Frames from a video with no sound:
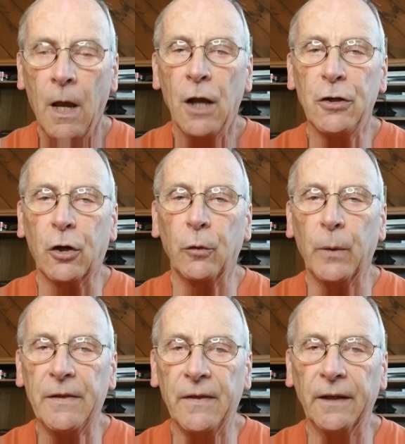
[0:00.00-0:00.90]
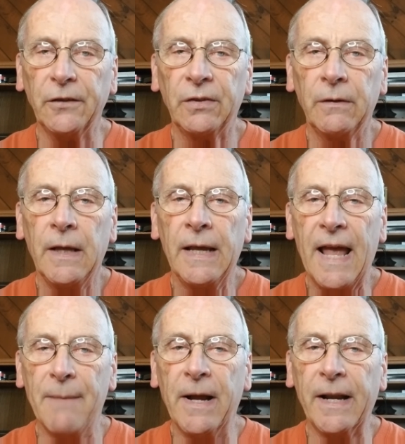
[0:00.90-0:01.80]
You can read this
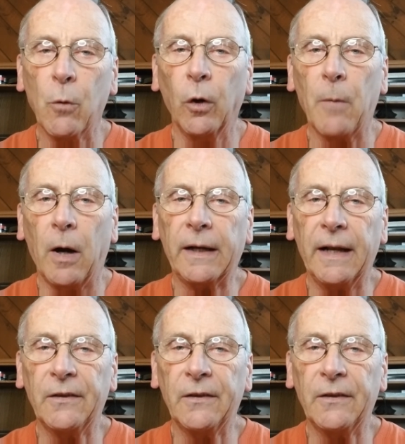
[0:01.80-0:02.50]
and many more marketing